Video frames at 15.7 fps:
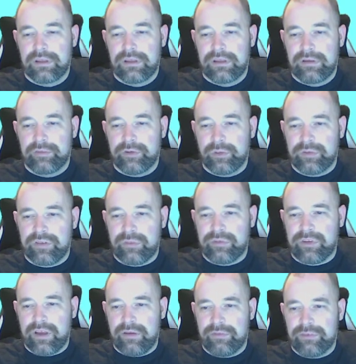4 times
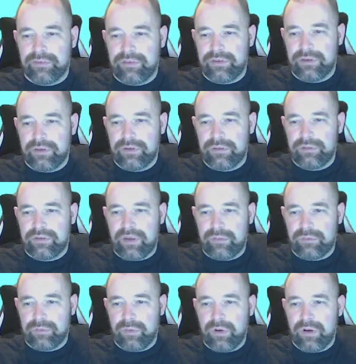a half is 2,
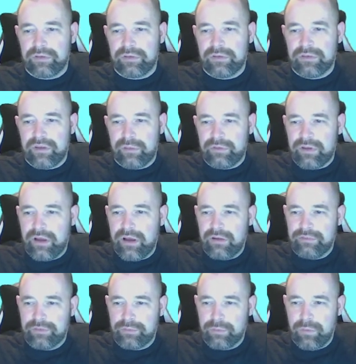times 1 times a
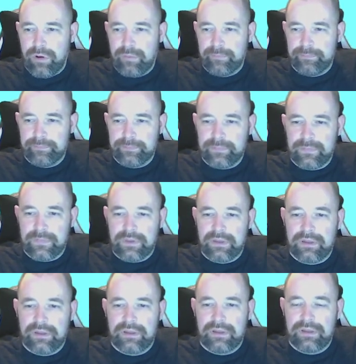half is 1.
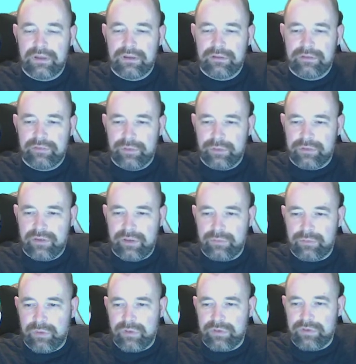4
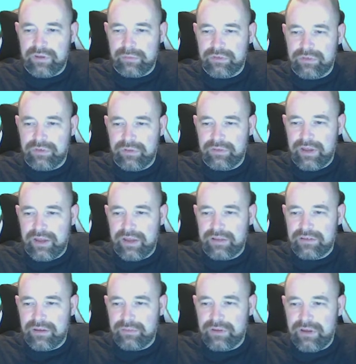times 1 times 2 is 8,
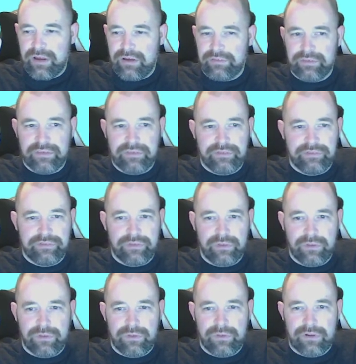times a half is
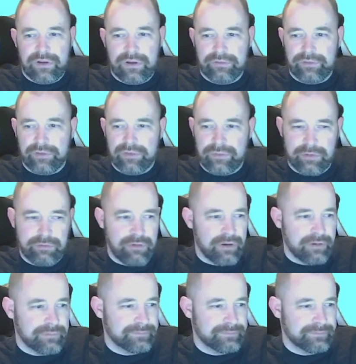4. I've done something wrong.